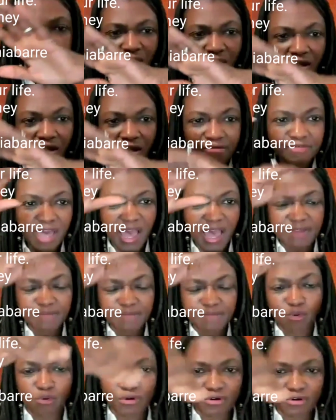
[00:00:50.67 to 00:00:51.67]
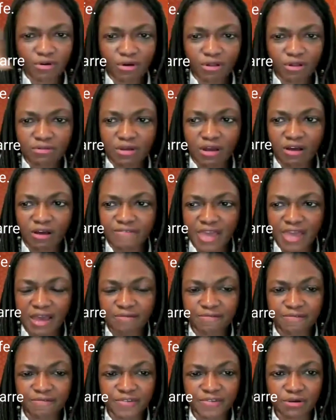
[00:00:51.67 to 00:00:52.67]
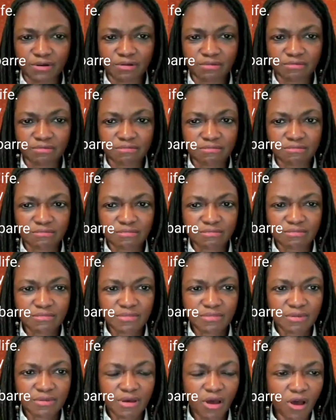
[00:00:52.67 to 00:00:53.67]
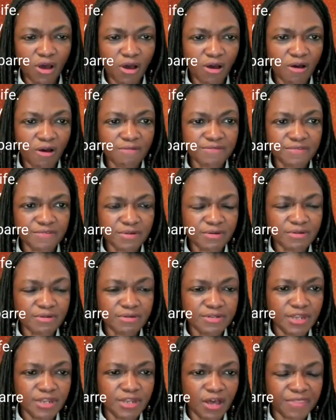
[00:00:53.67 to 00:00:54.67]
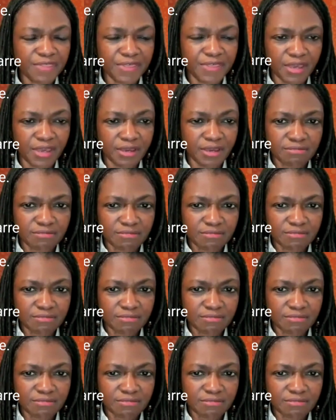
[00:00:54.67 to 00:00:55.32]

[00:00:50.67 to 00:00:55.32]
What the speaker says: of that portal, of that field of nothing.